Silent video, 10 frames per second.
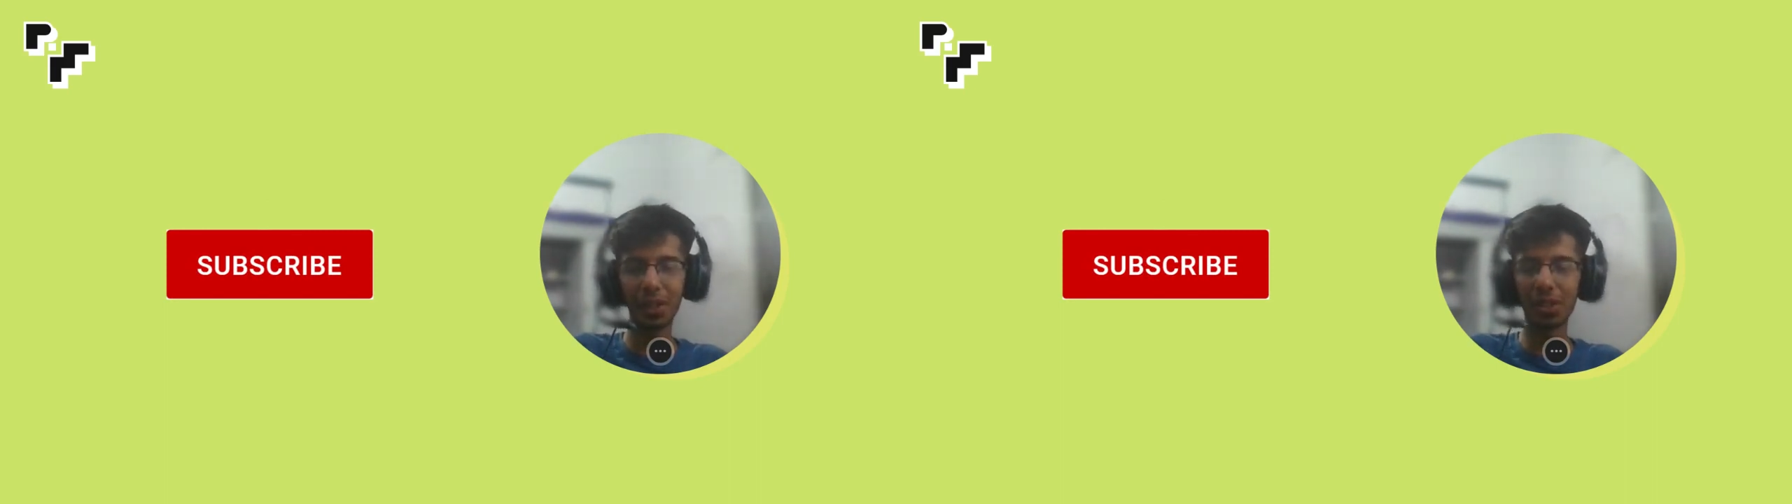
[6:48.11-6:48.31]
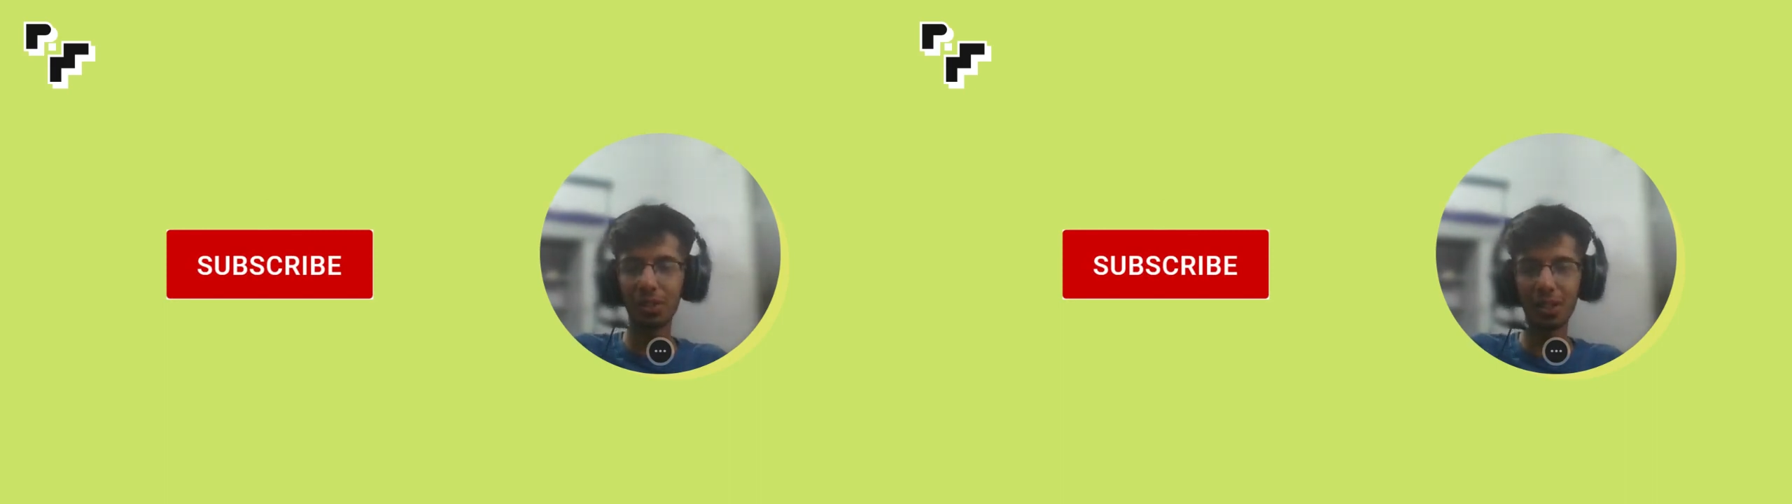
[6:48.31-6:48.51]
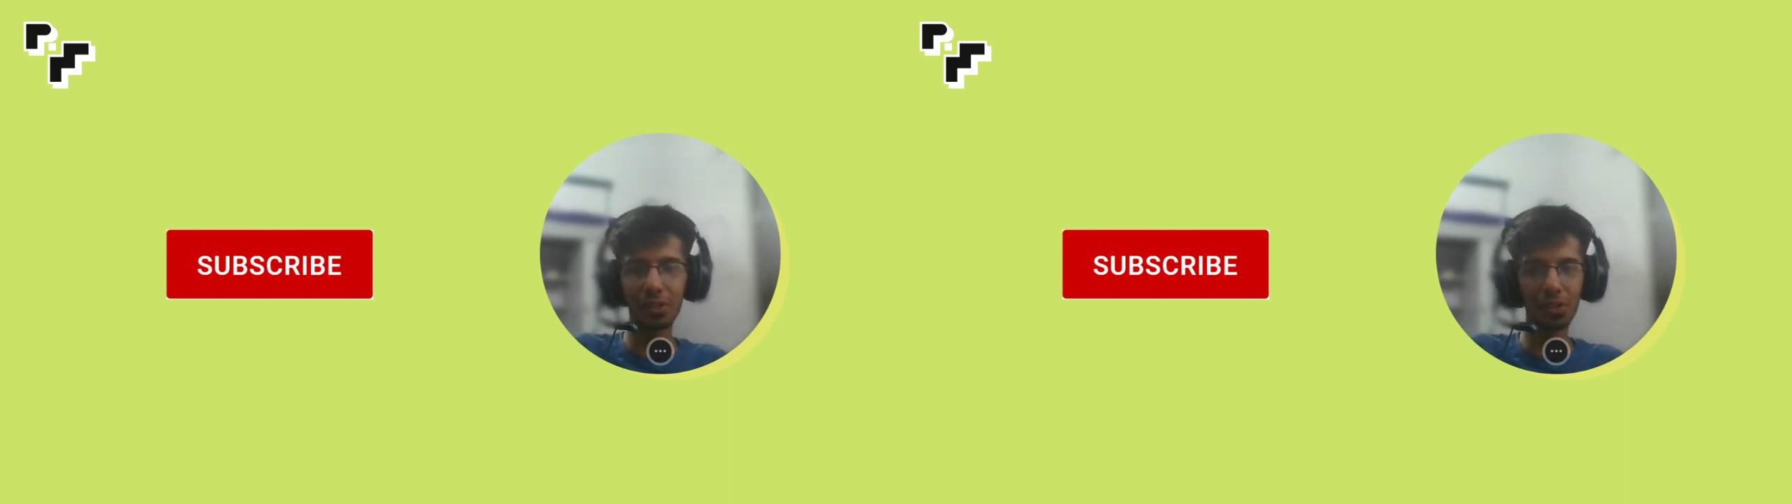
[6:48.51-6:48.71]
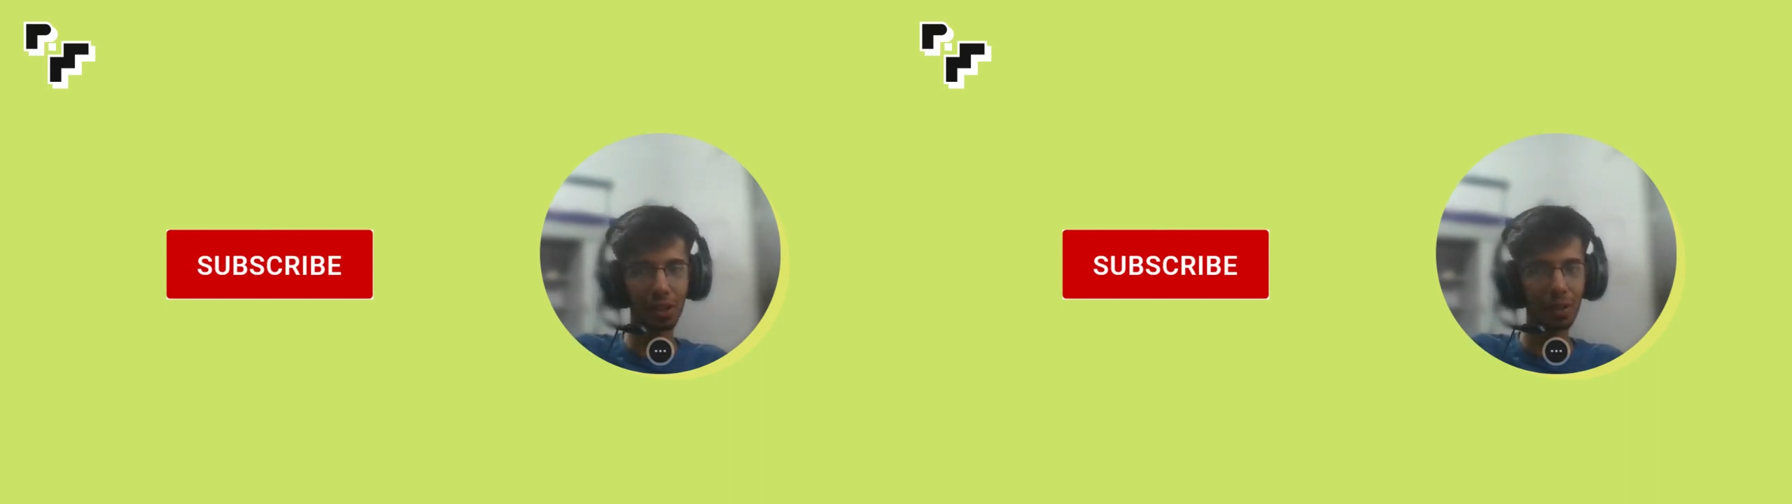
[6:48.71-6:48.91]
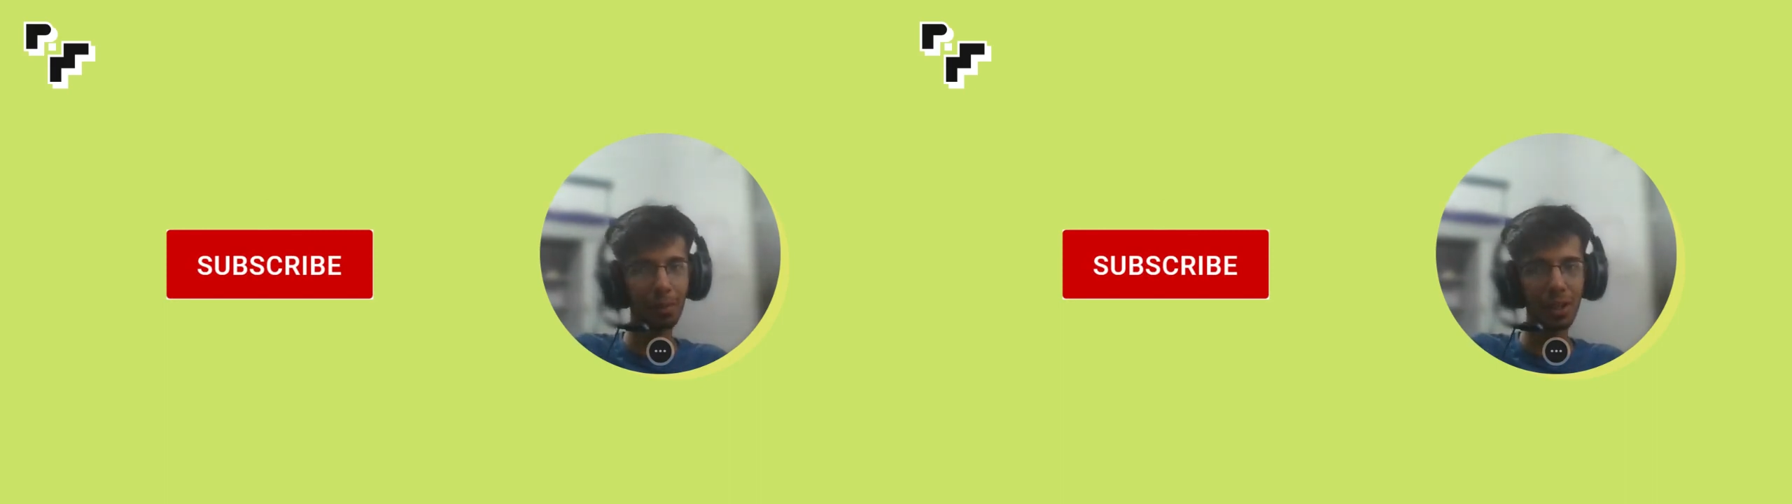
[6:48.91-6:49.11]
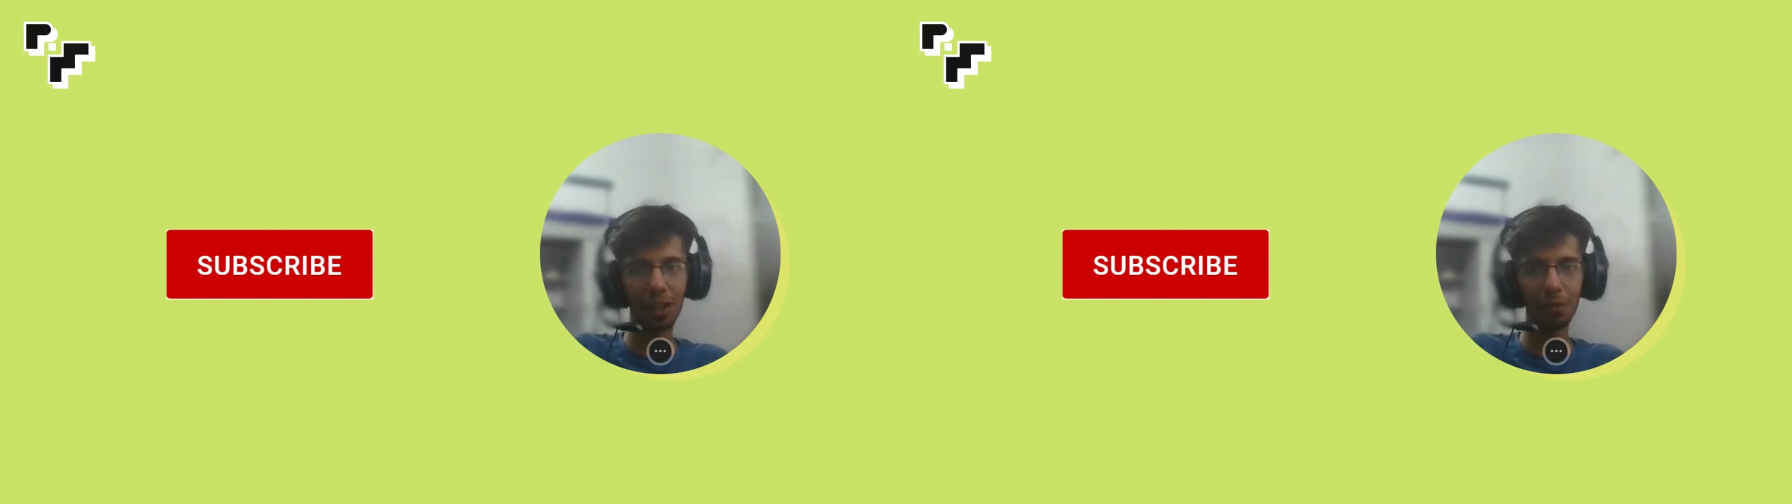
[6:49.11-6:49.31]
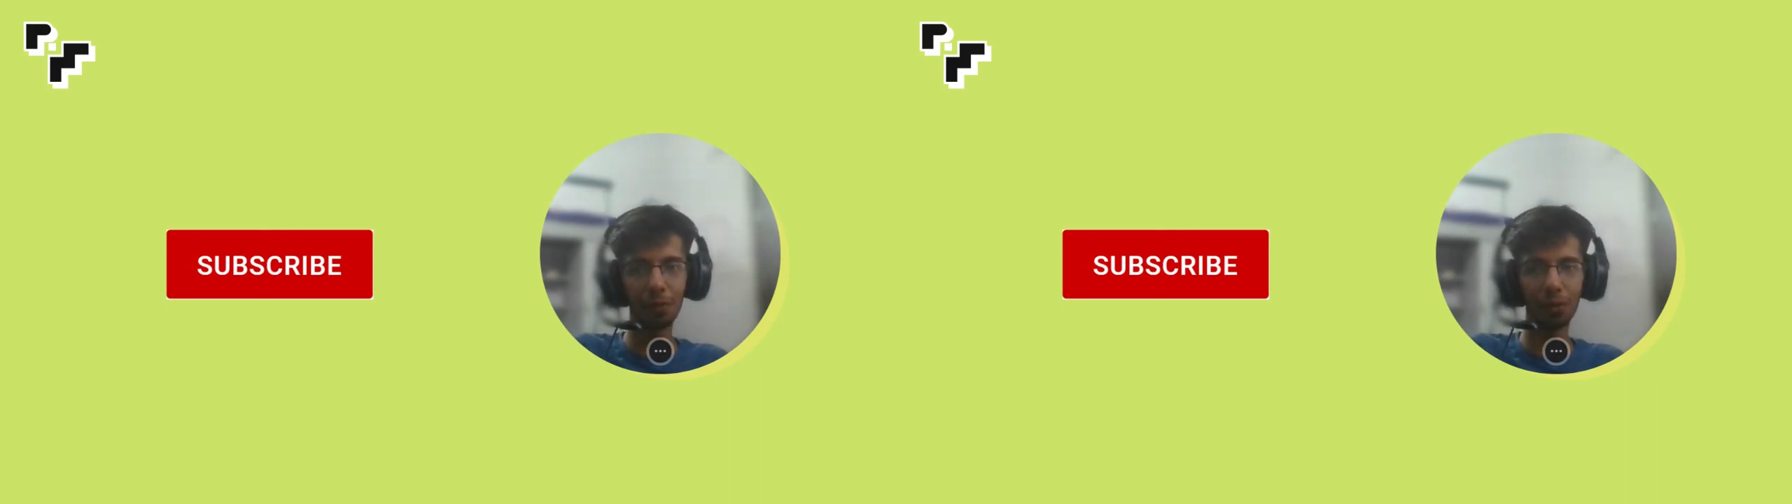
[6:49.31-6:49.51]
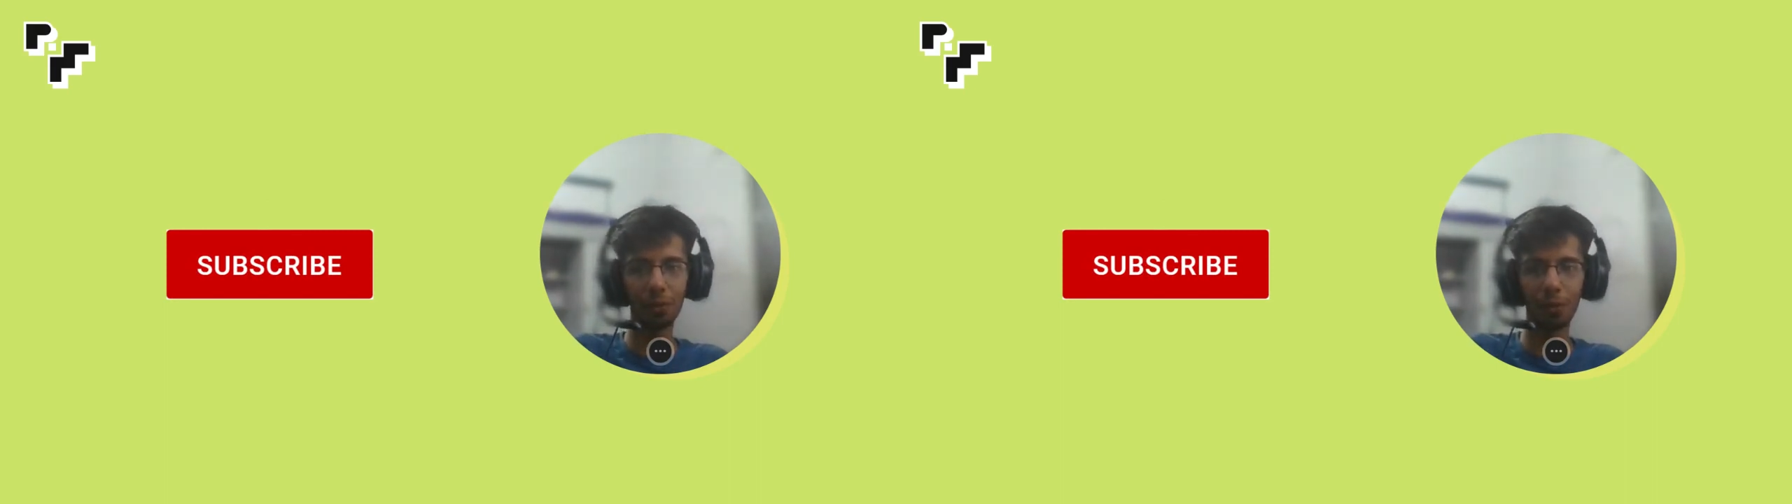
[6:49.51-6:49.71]
It's, it's gonna be
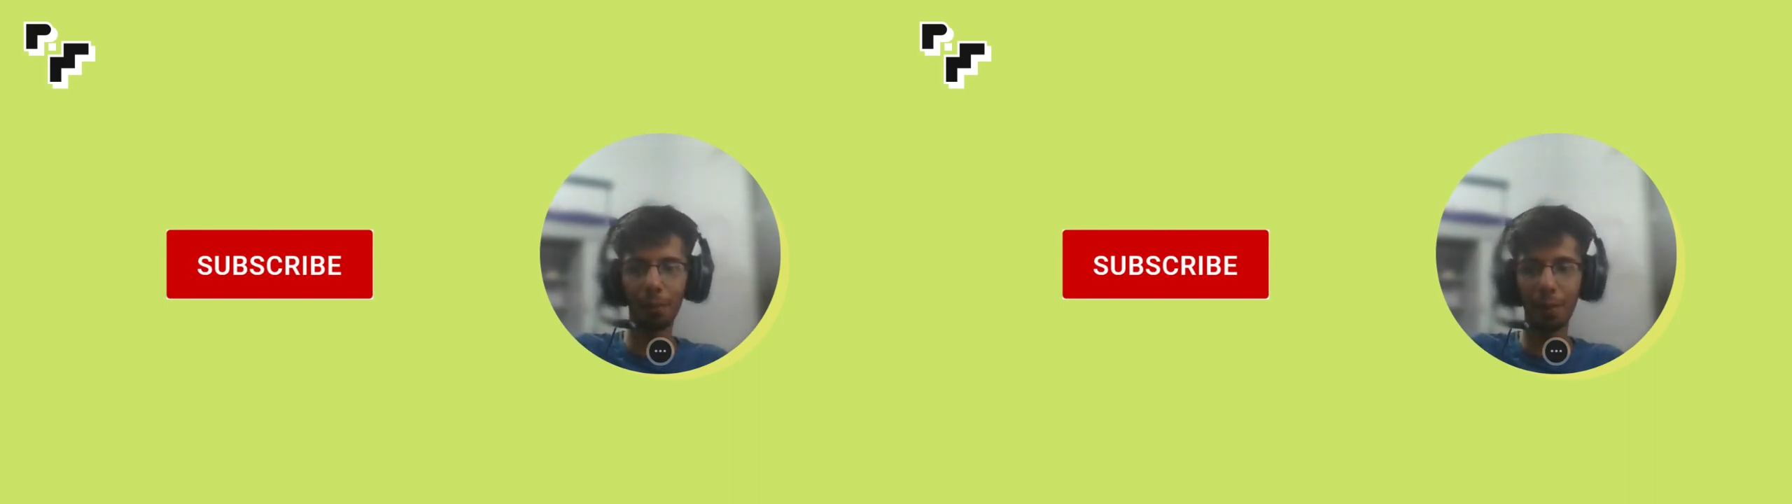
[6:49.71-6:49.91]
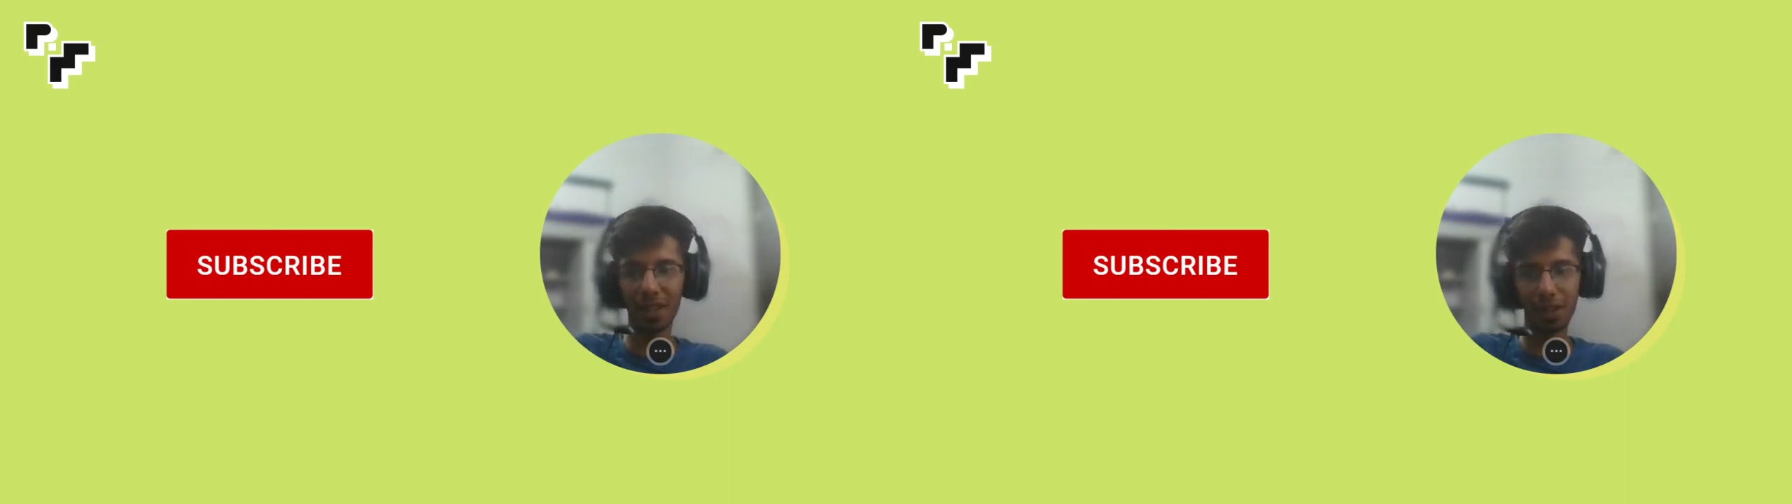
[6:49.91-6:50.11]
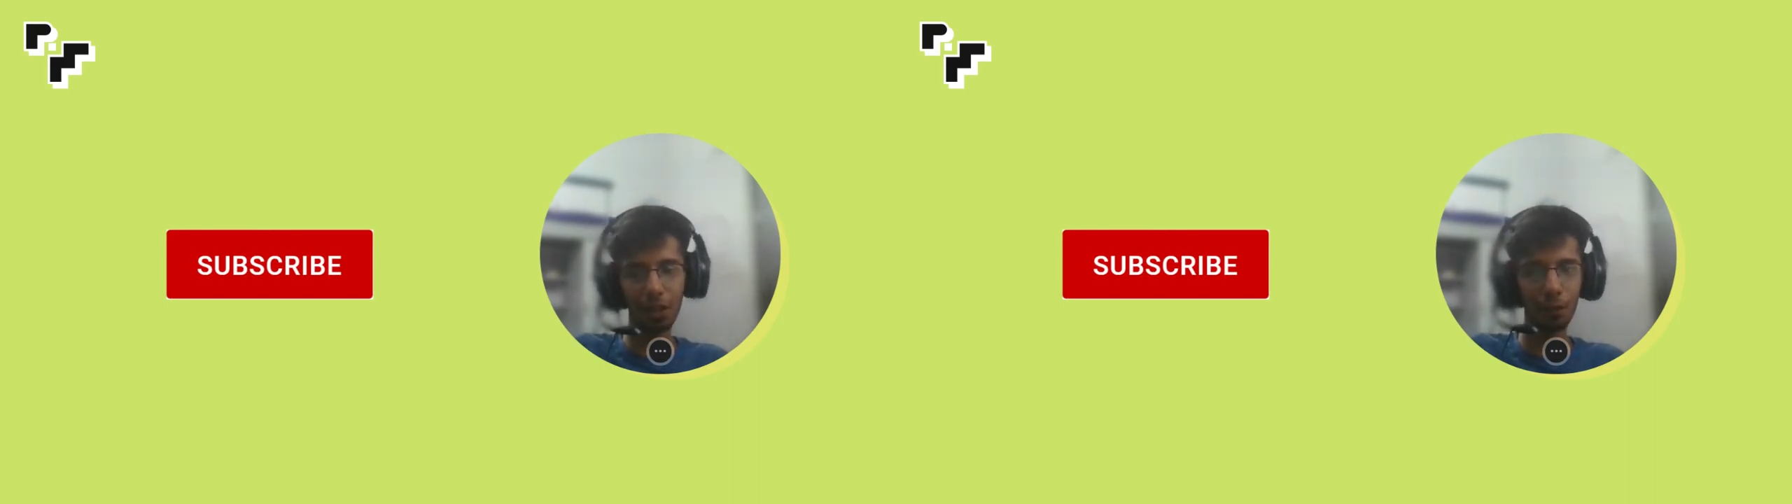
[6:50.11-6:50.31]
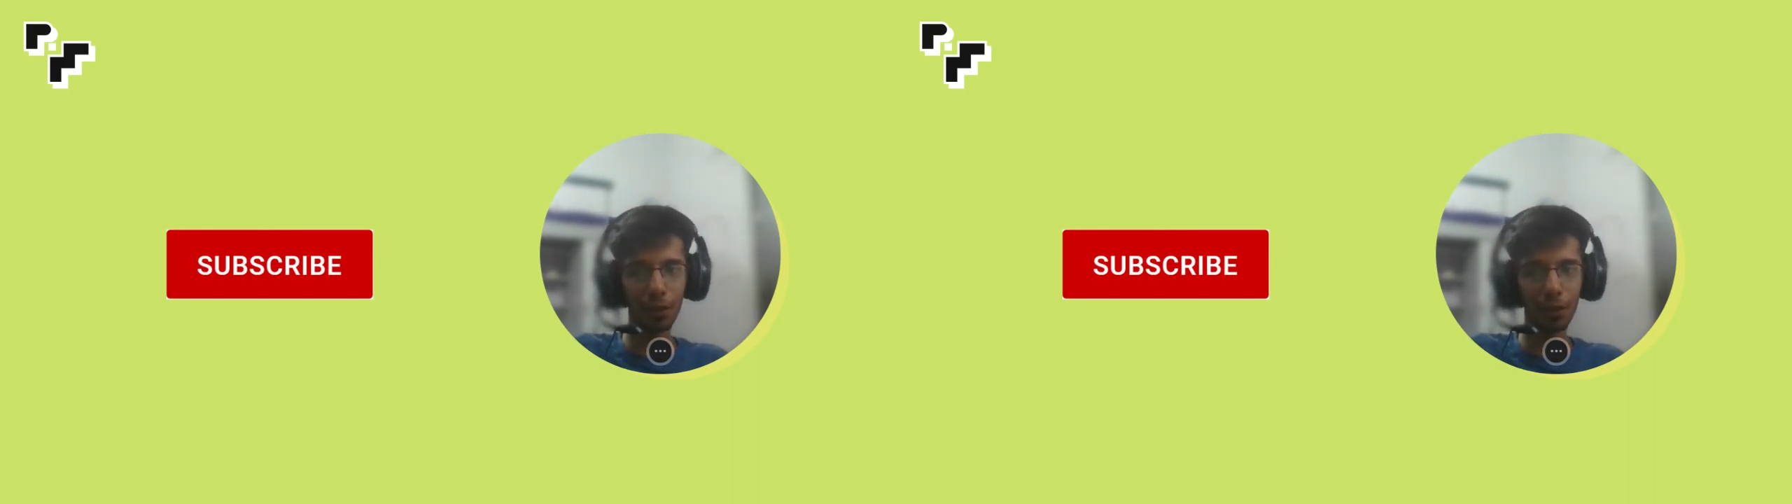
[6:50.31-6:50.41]
helpful for many of